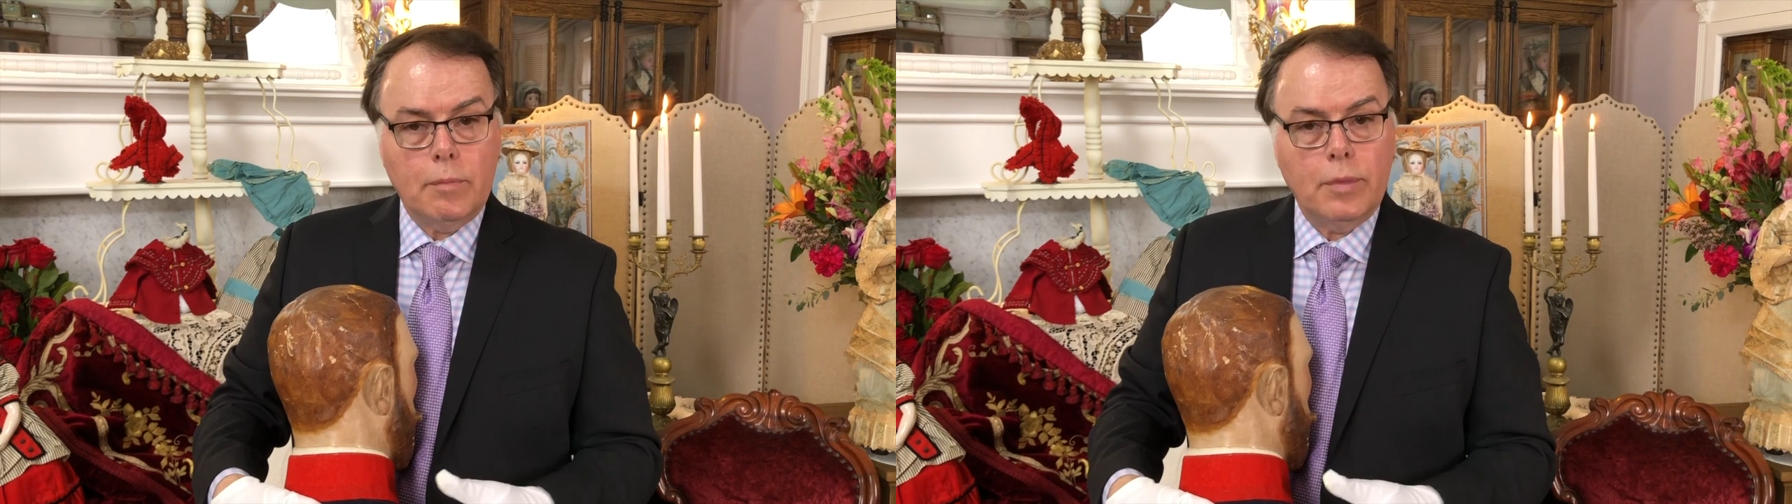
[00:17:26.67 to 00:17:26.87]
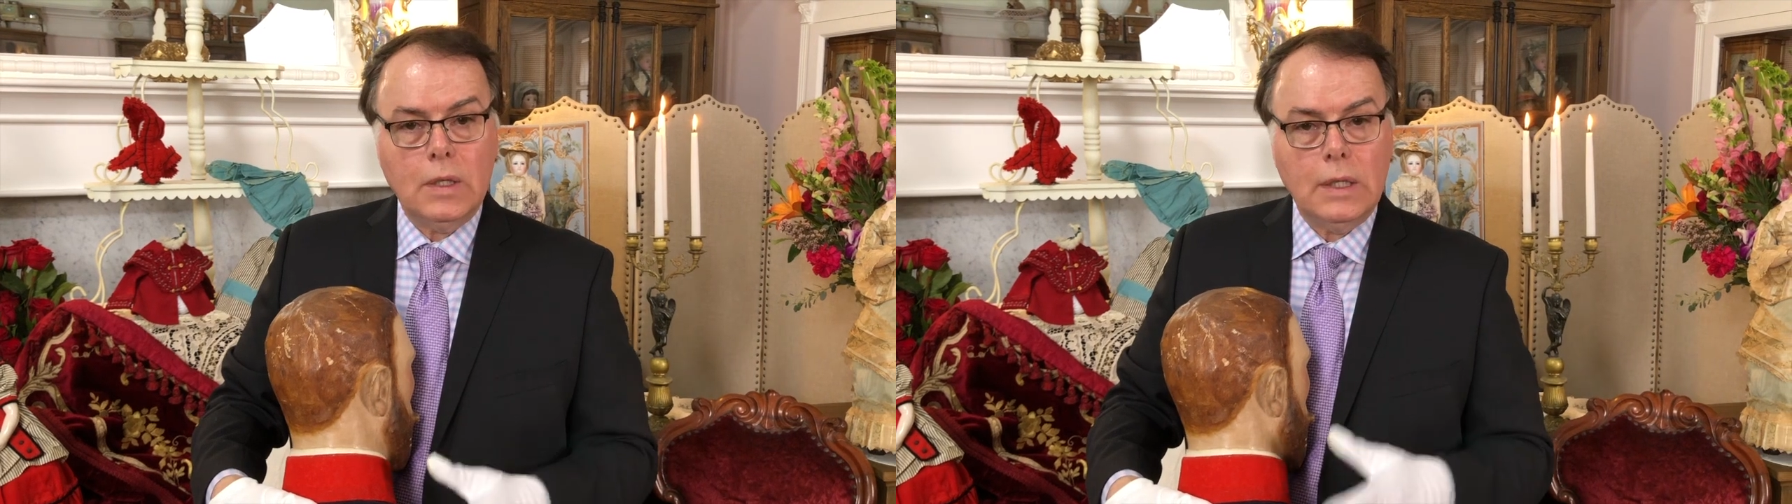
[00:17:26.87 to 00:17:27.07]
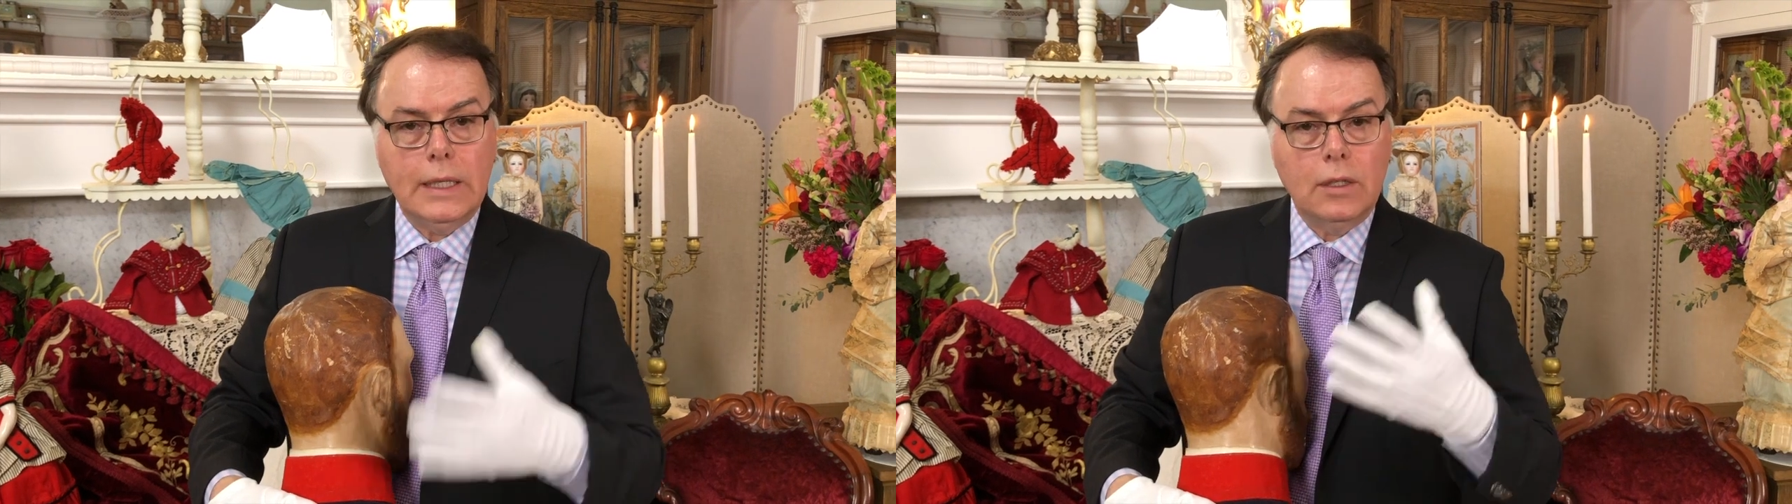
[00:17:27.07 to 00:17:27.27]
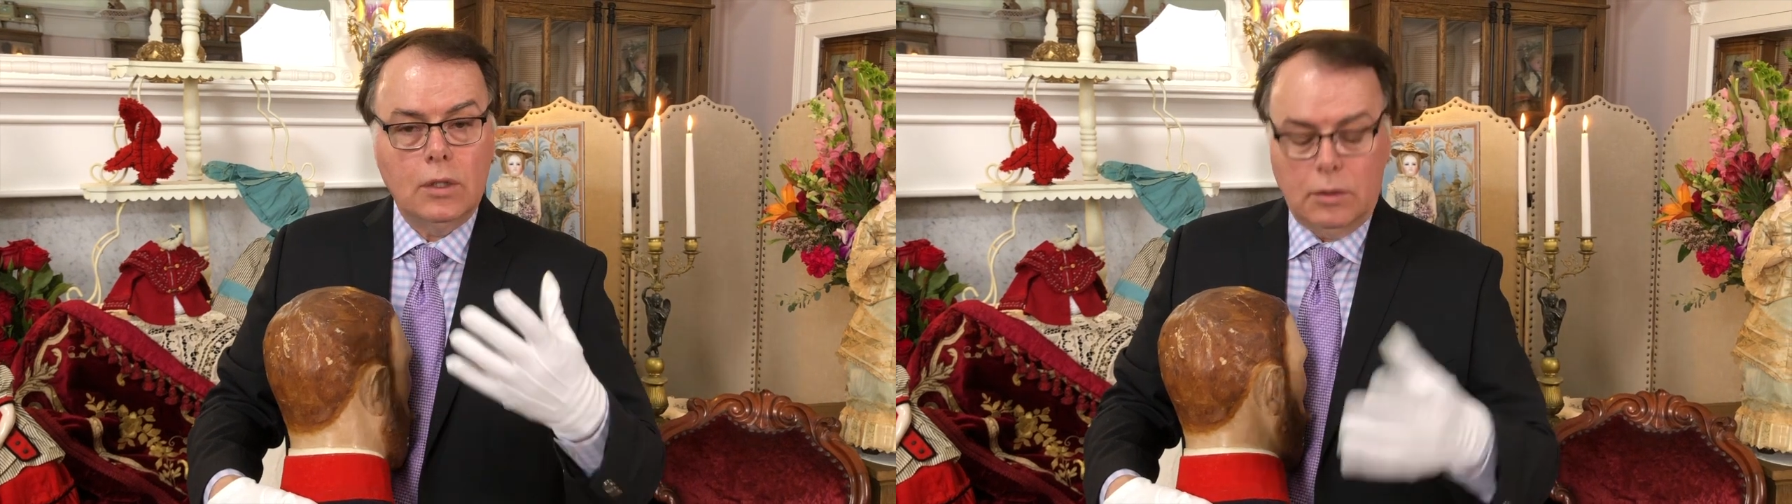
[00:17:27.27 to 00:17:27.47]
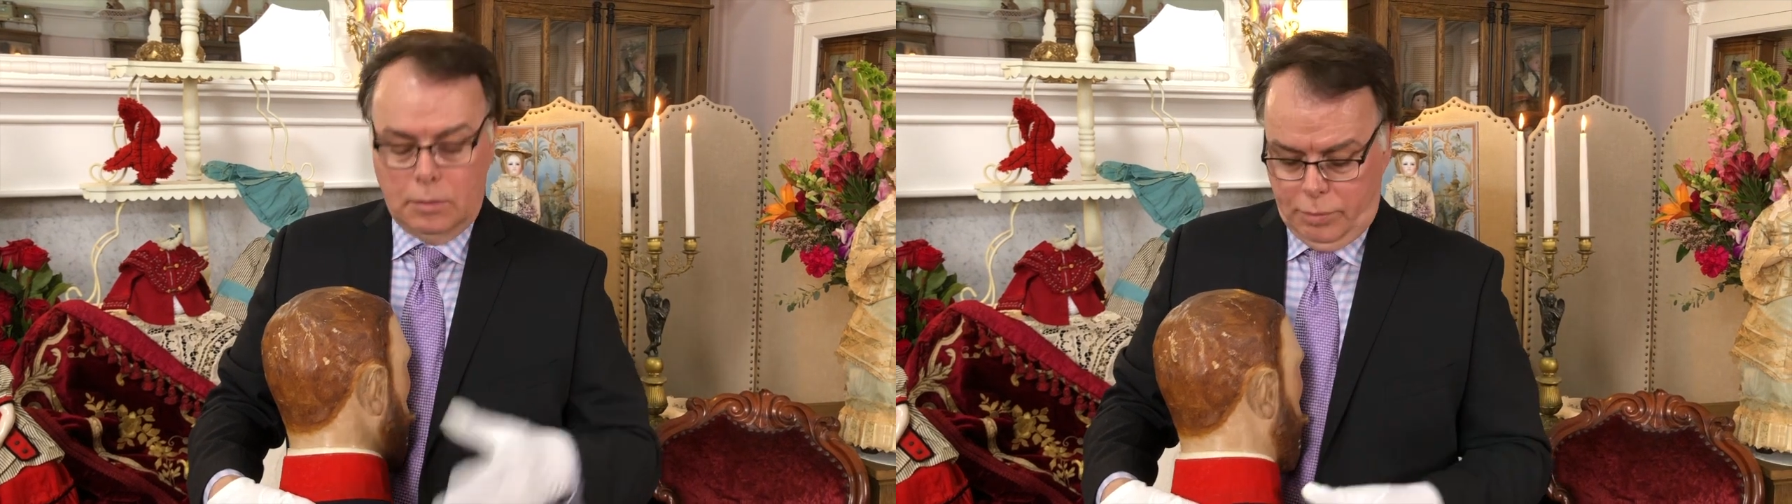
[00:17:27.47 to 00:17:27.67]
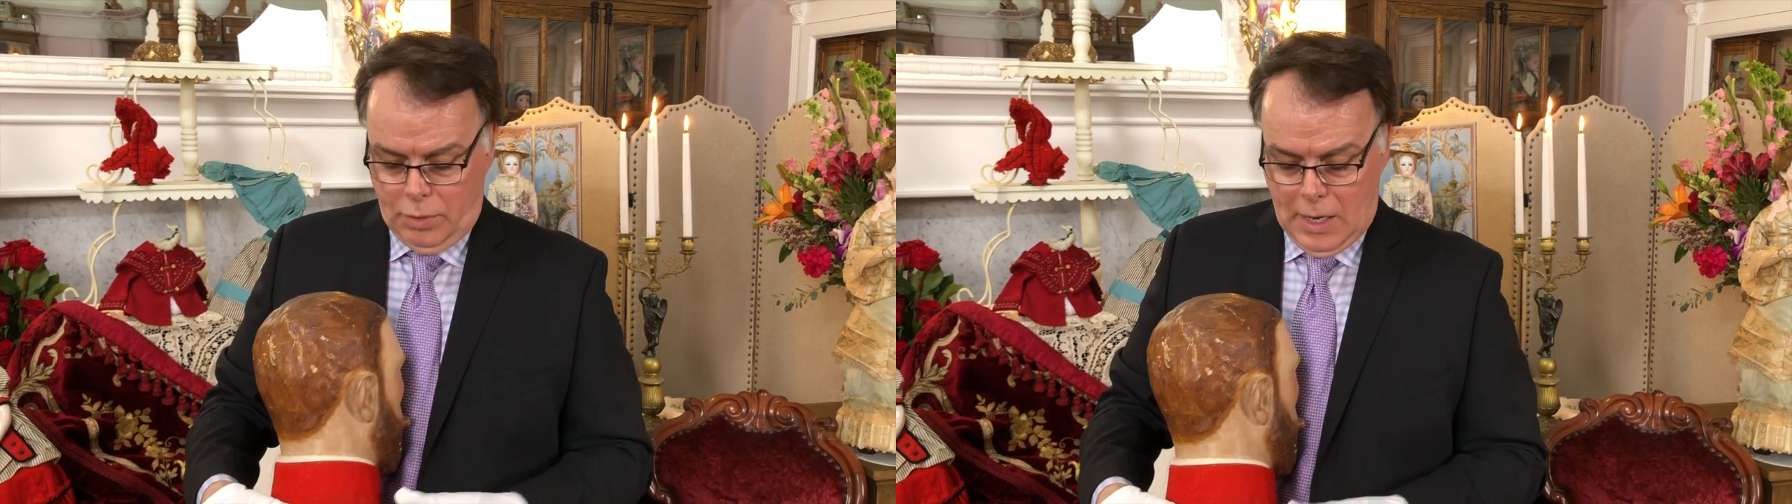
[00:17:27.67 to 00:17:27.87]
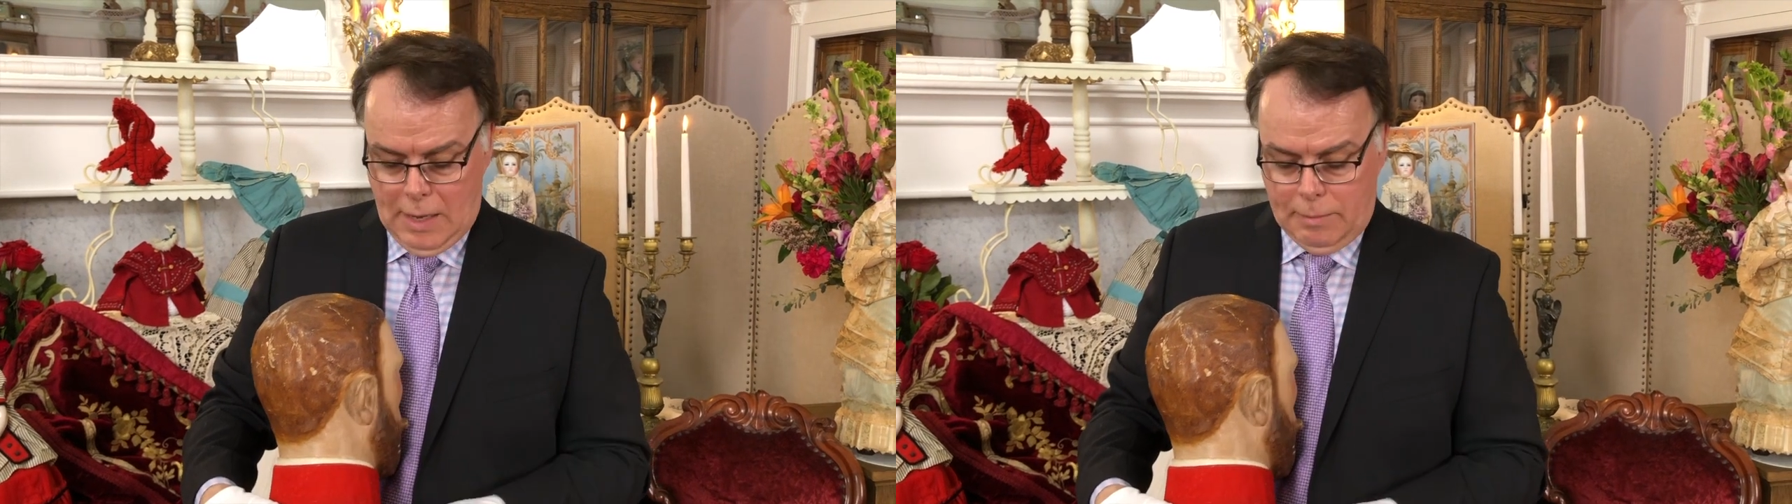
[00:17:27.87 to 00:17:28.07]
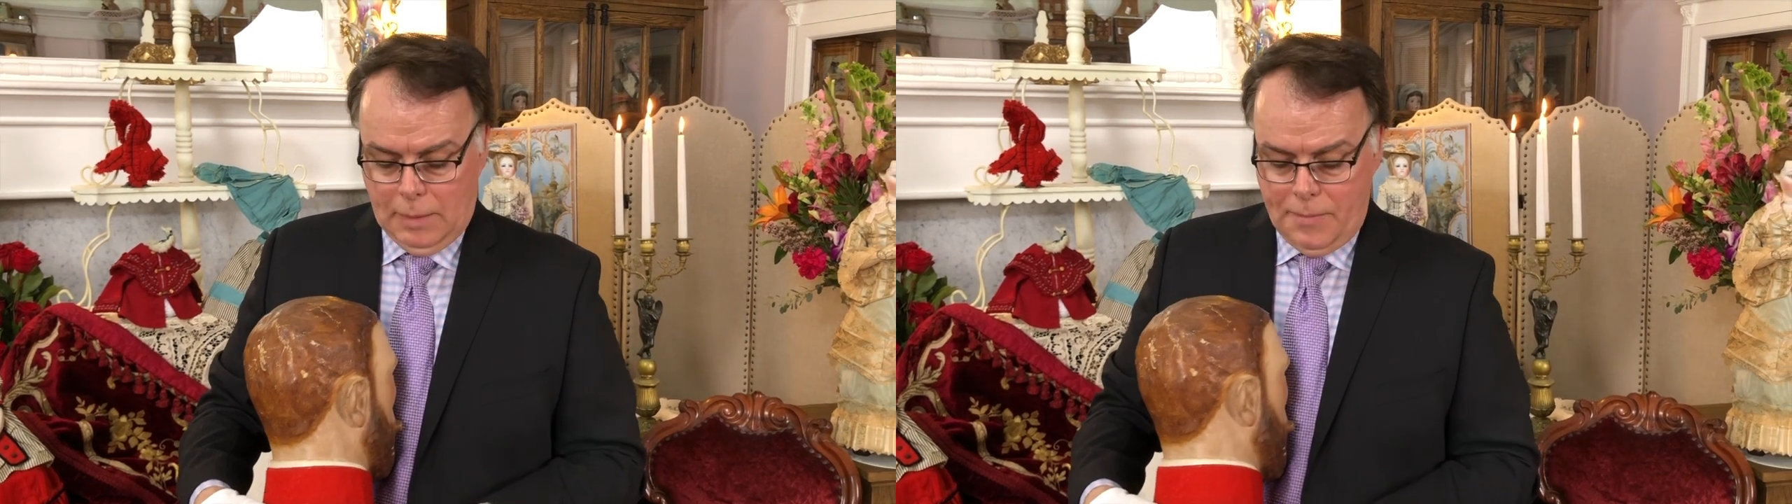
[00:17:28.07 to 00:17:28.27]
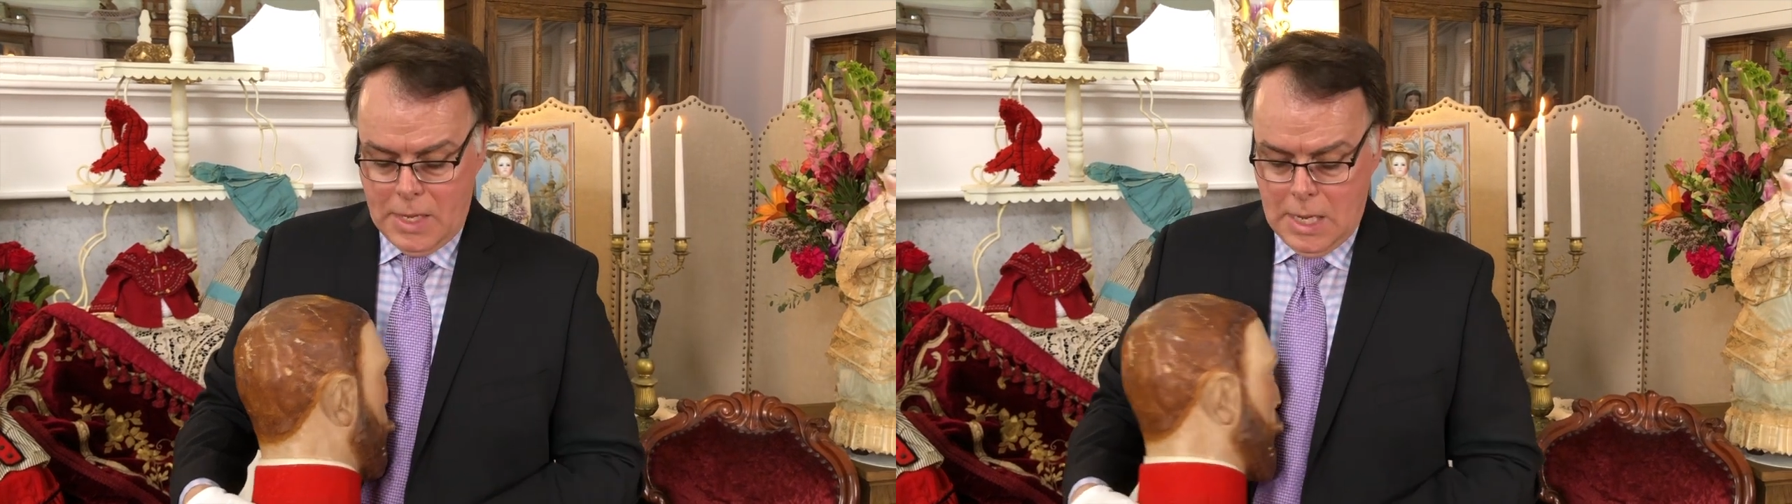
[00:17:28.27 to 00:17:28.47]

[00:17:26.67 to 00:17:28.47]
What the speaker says: political problem.